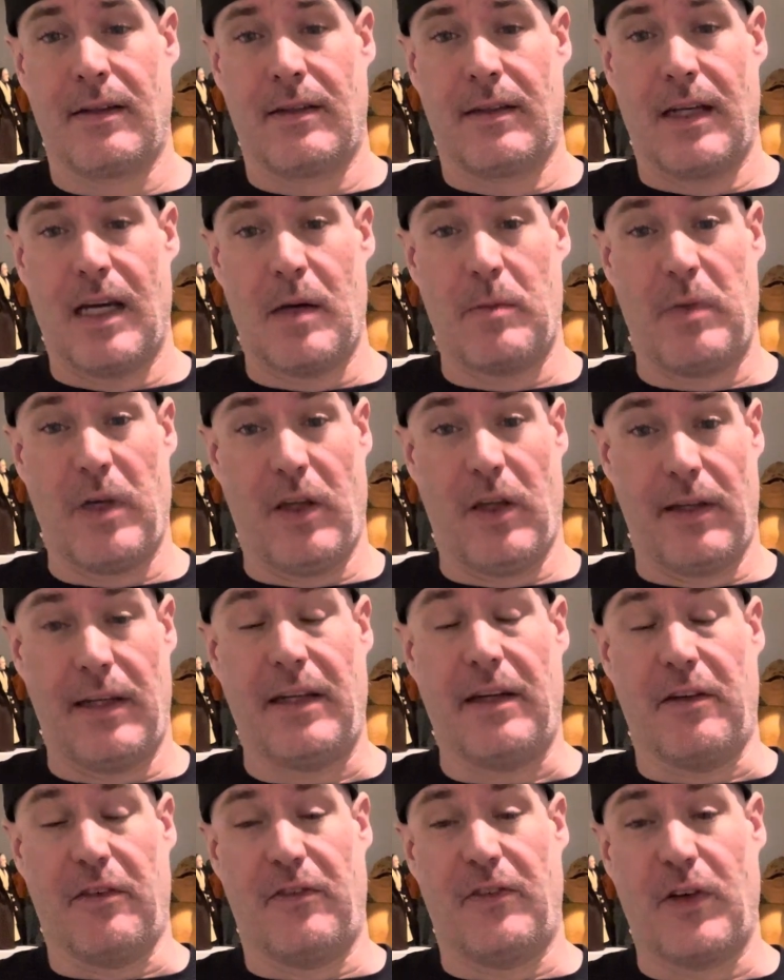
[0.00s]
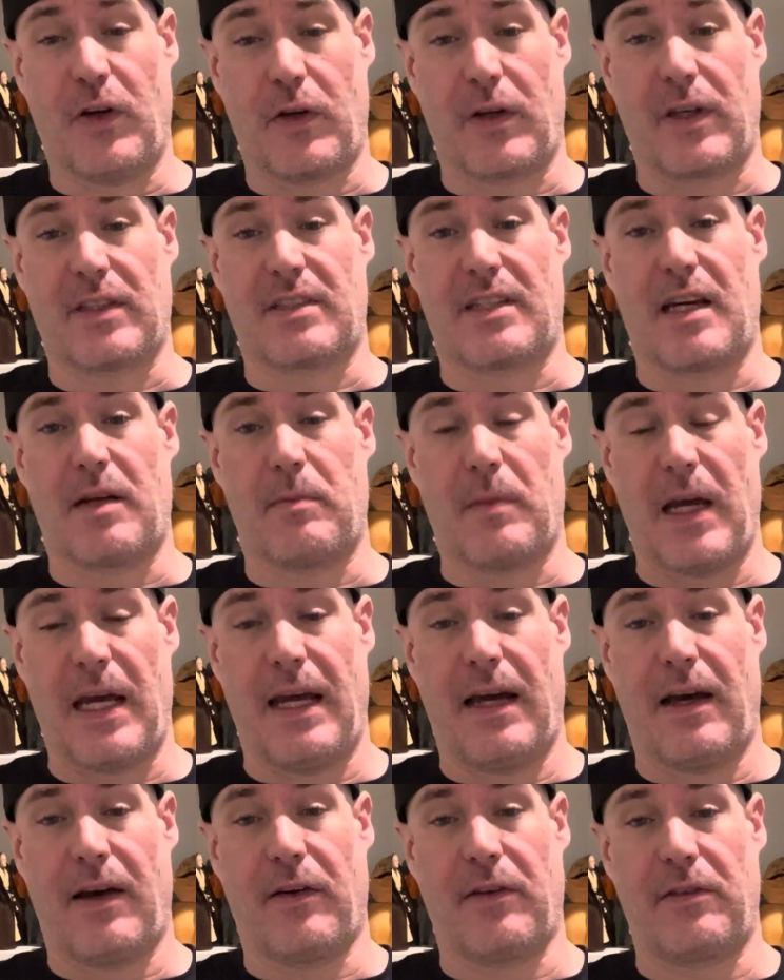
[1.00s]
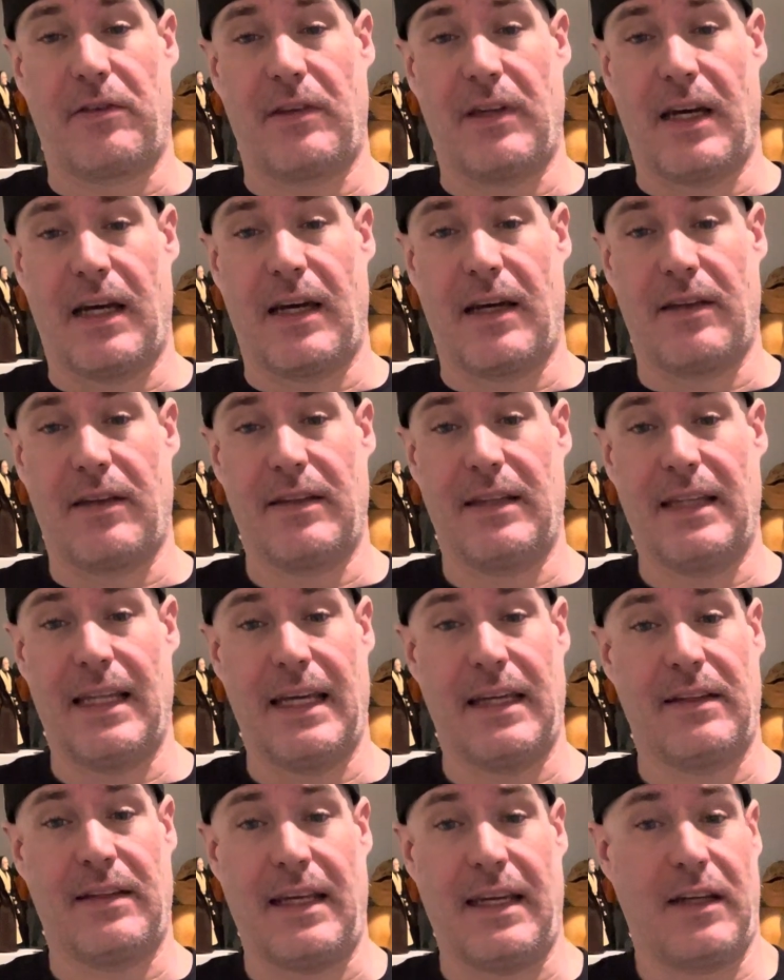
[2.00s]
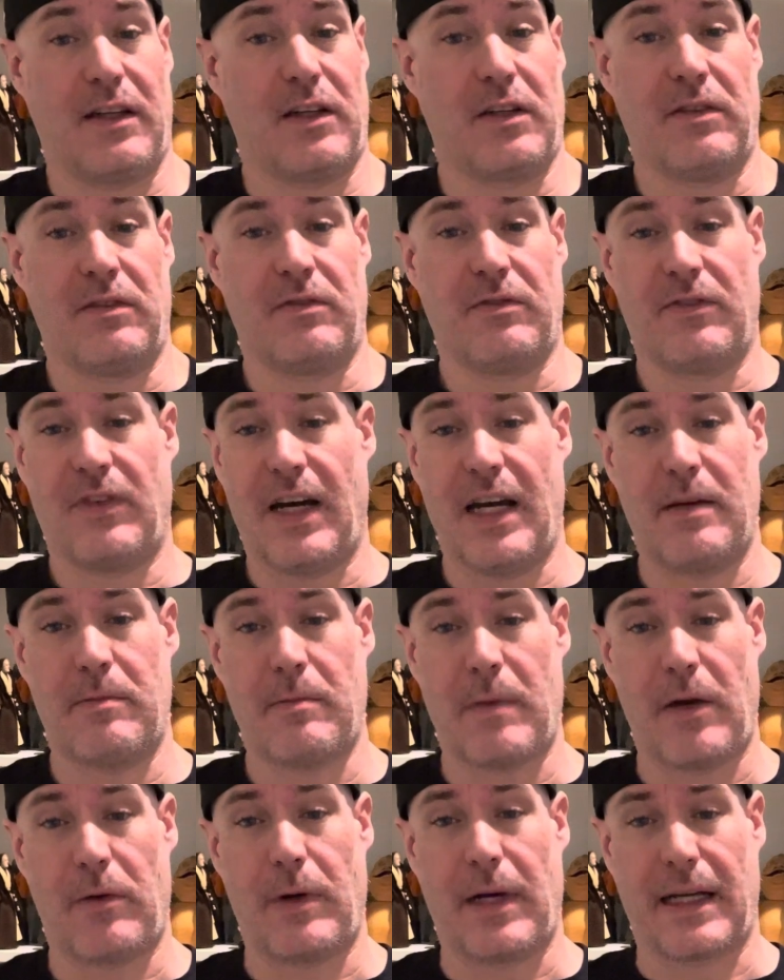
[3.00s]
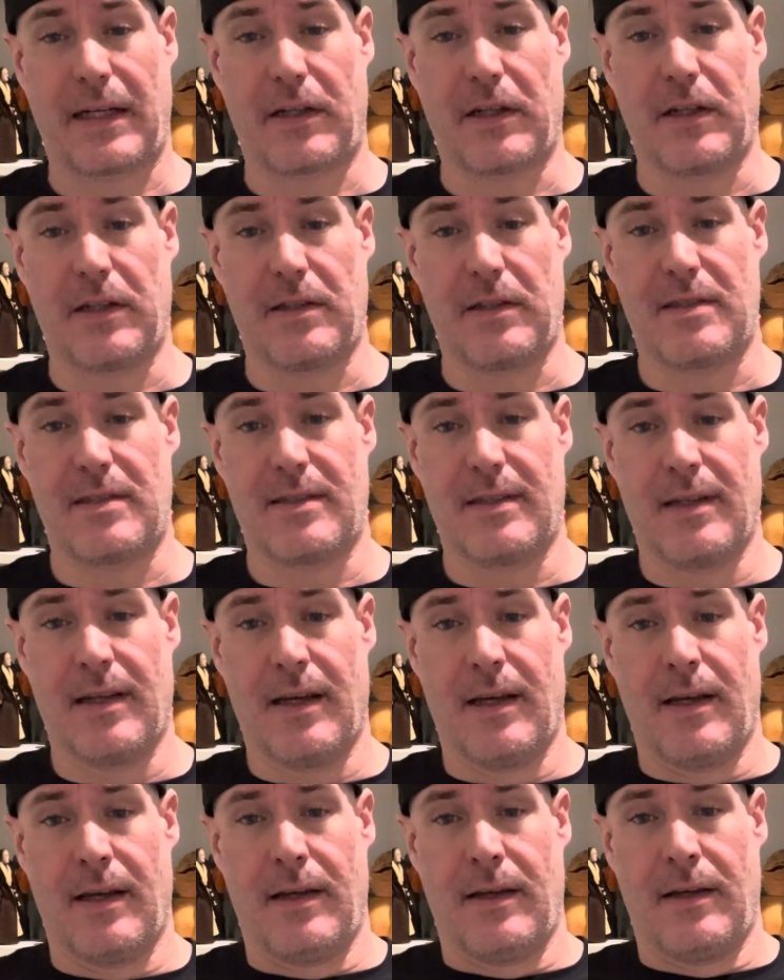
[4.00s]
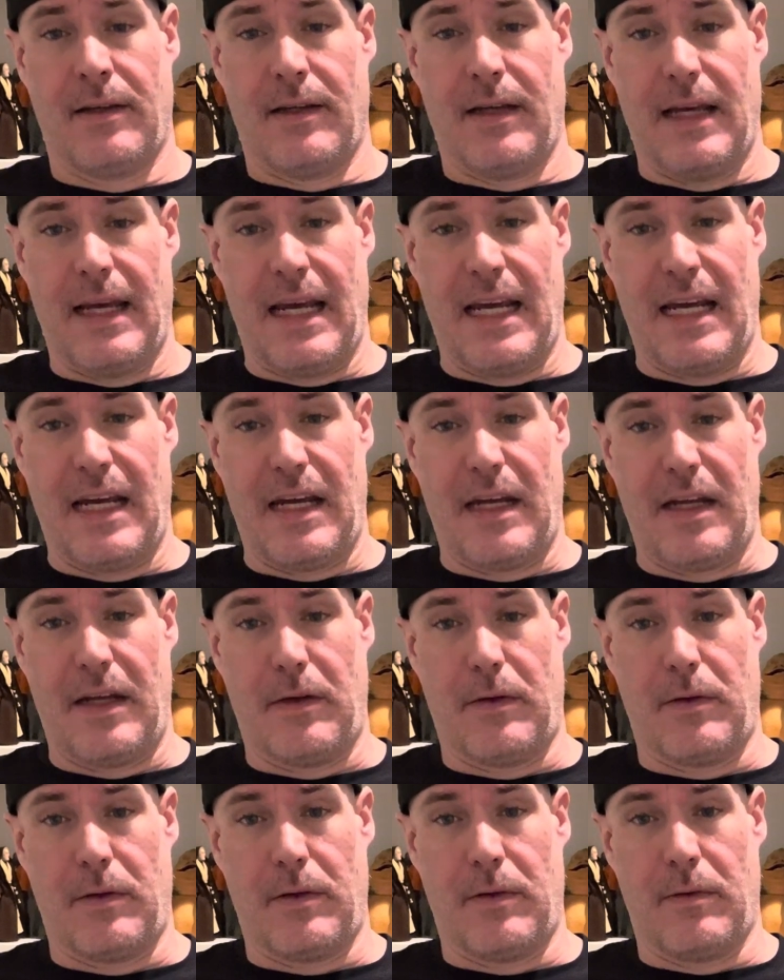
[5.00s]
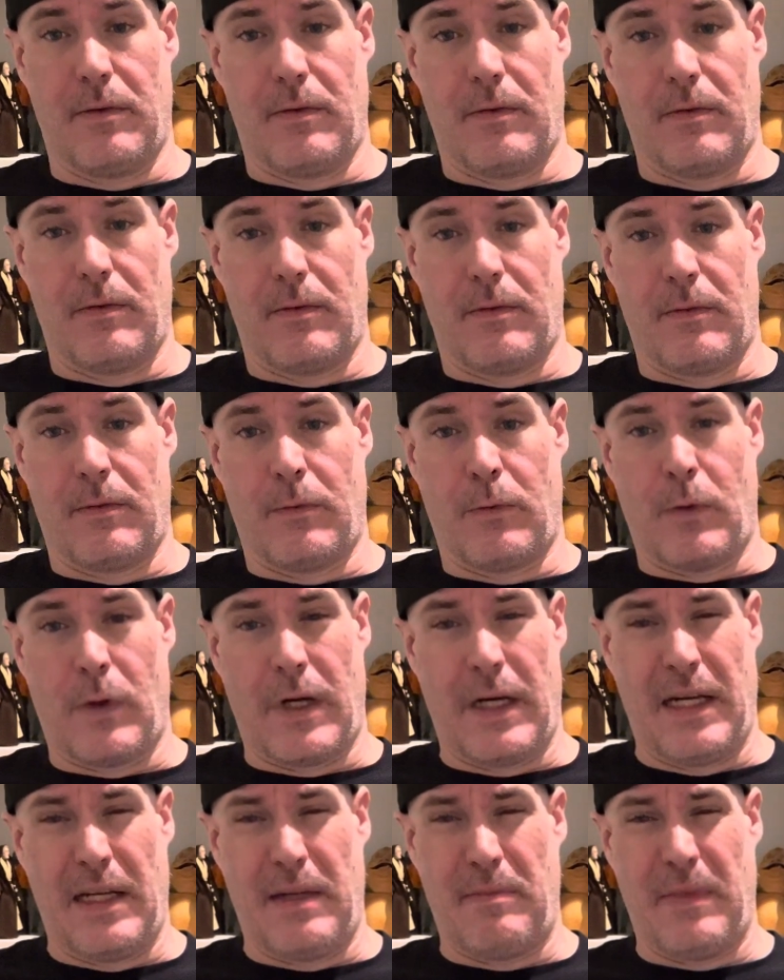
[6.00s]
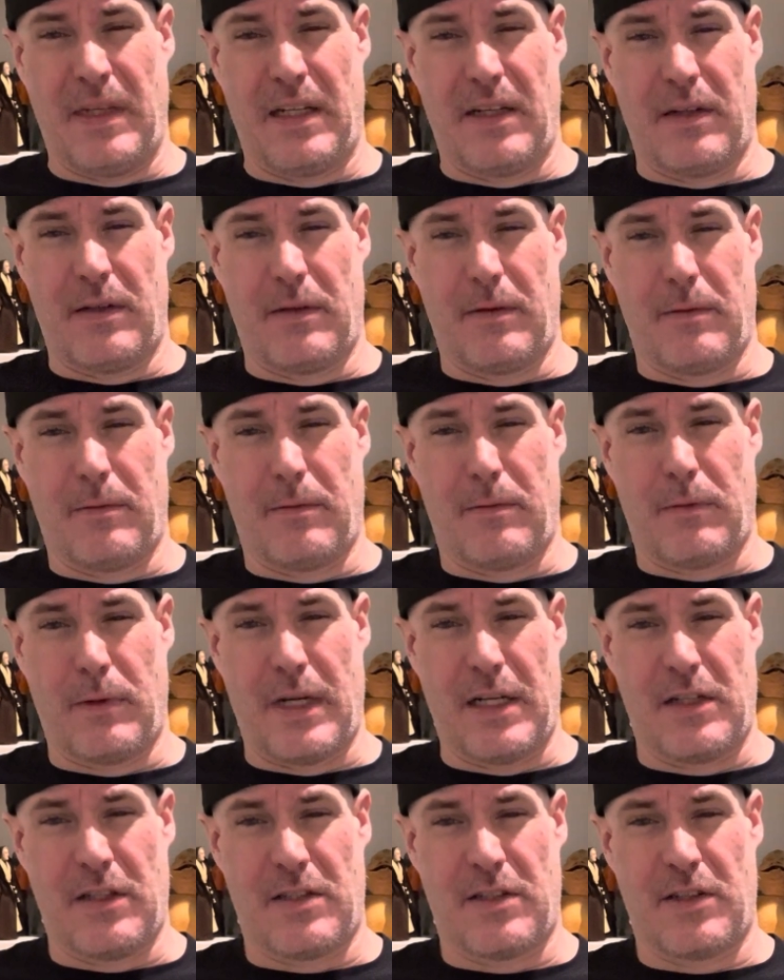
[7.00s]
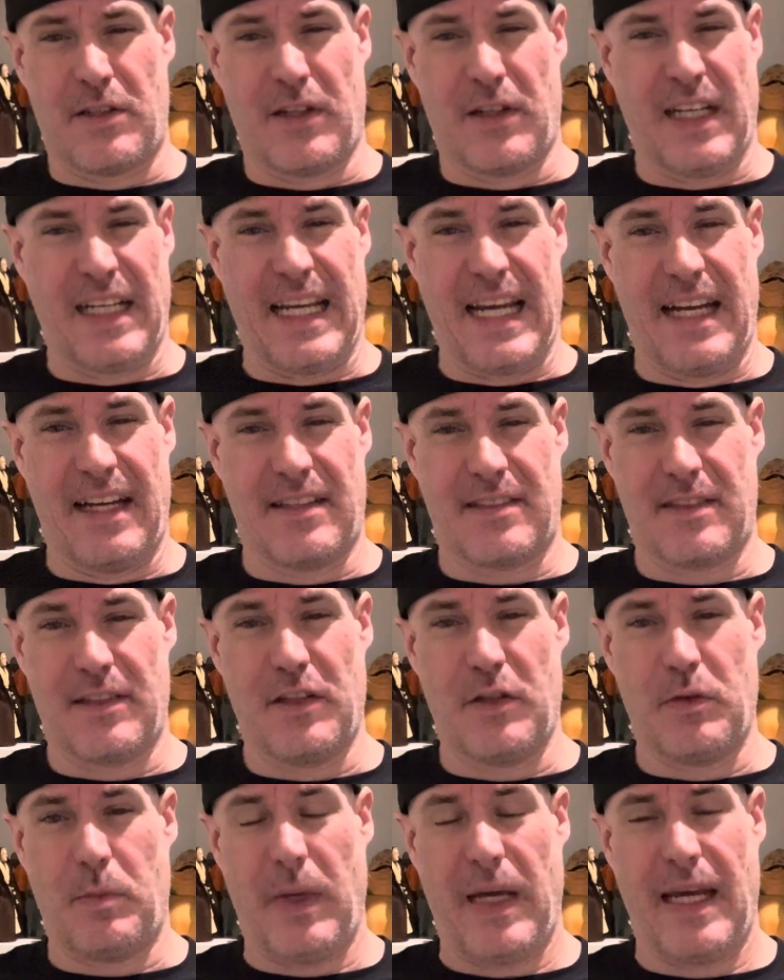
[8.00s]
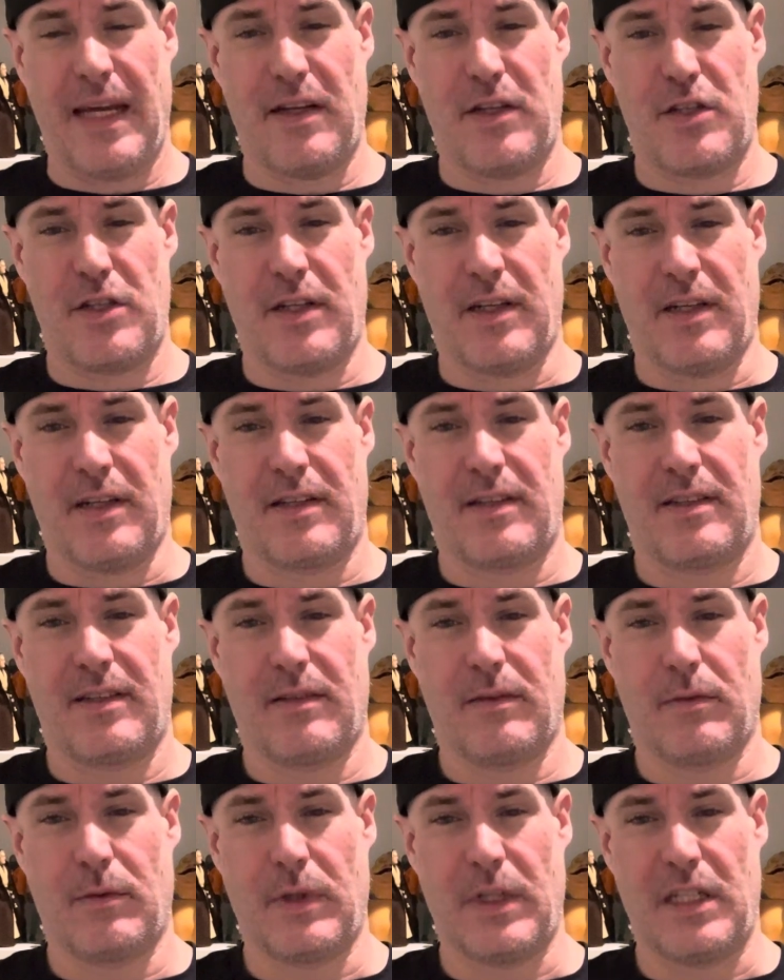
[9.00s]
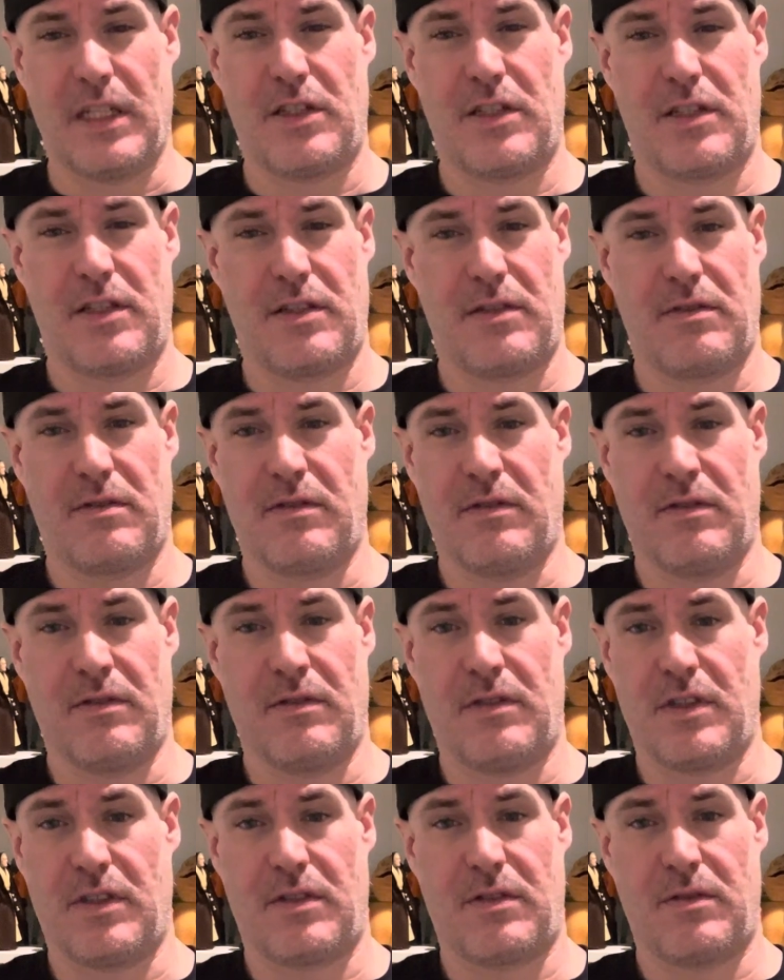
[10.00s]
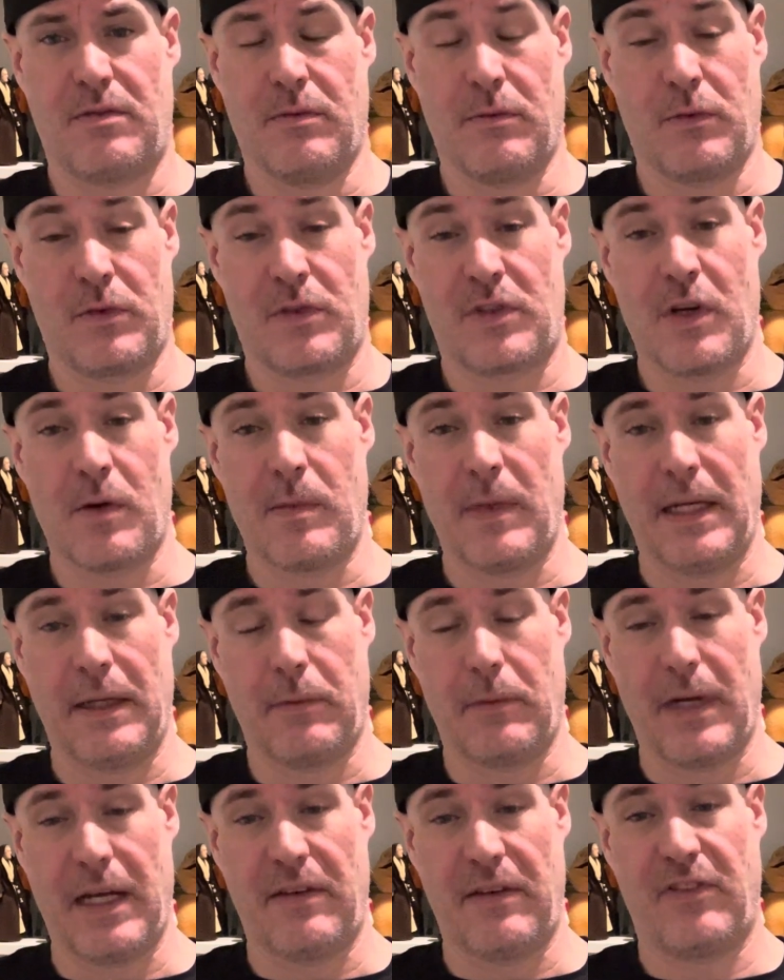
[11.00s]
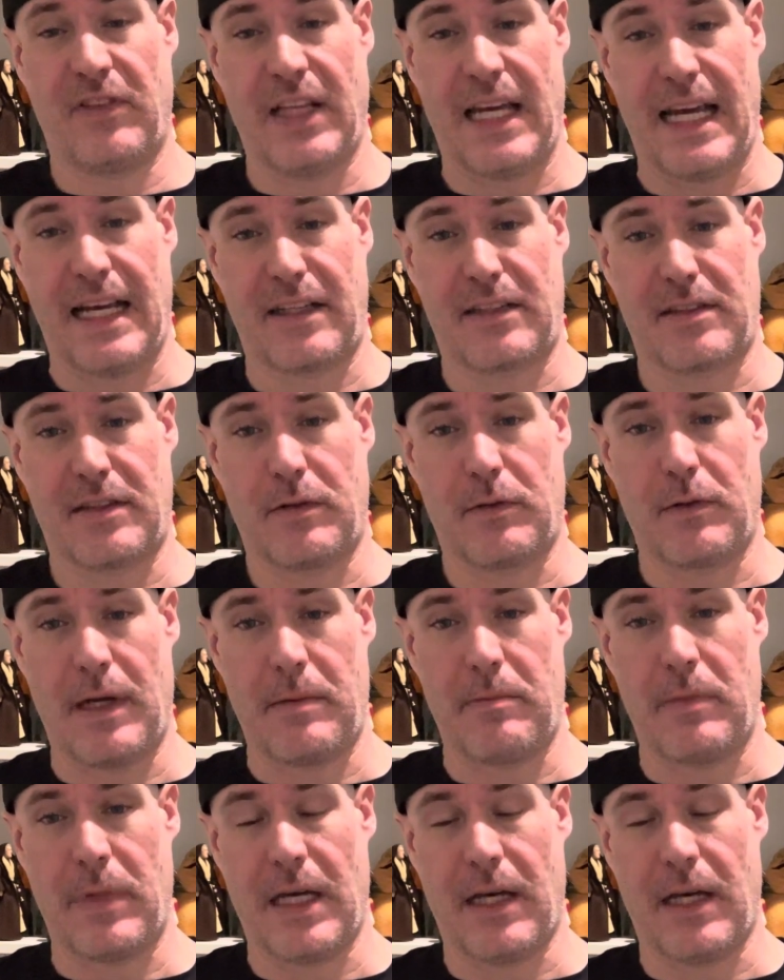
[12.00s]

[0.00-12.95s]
ability to focus on my health, they couldn't find my records and wanted me to register again as a new patient, which just so many red flags and alarm